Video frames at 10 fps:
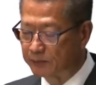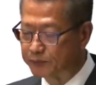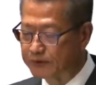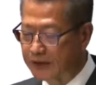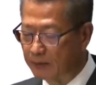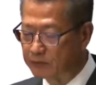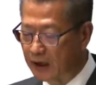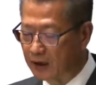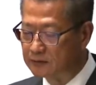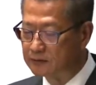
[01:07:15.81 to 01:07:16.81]
in 13
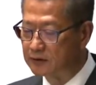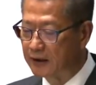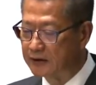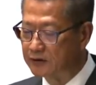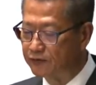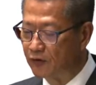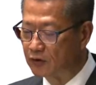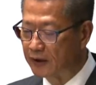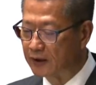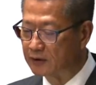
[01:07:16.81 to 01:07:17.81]
technology
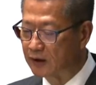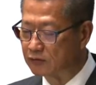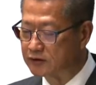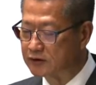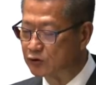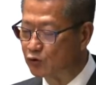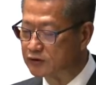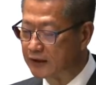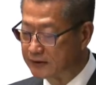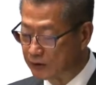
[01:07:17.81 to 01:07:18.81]
enterprises through its
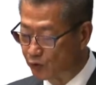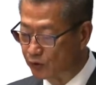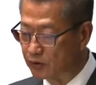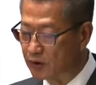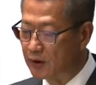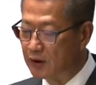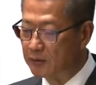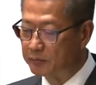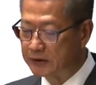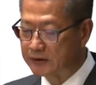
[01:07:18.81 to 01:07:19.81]
corporate venture fund,